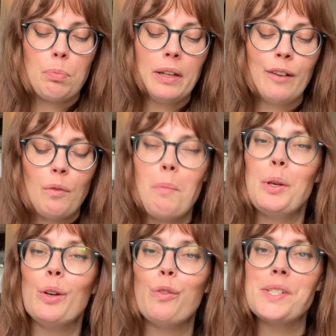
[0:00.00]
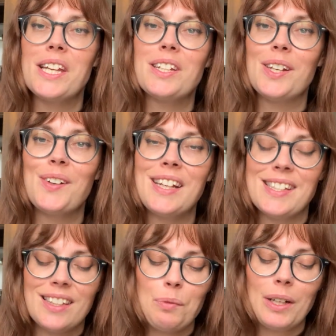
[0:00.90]
plane from a beautiful Sagittarius,
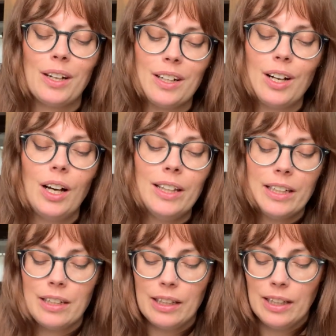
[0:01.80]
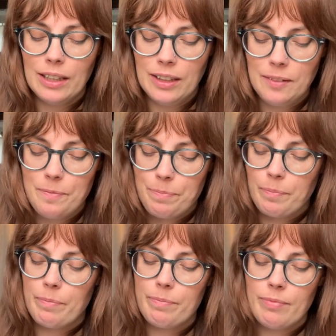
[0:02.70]
and then we're going to call it a day.
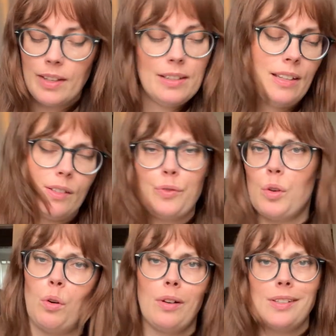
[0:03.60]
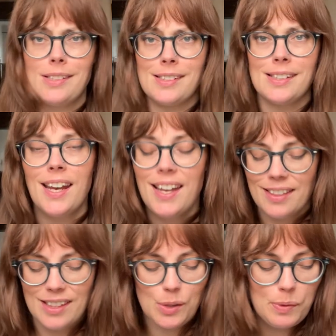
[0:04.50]
Yes, of course.
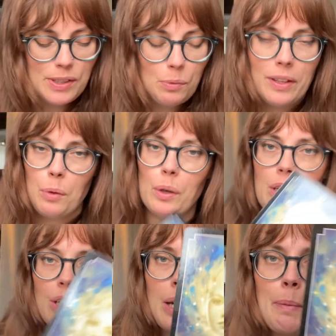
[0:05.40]
This was the one that wanted to come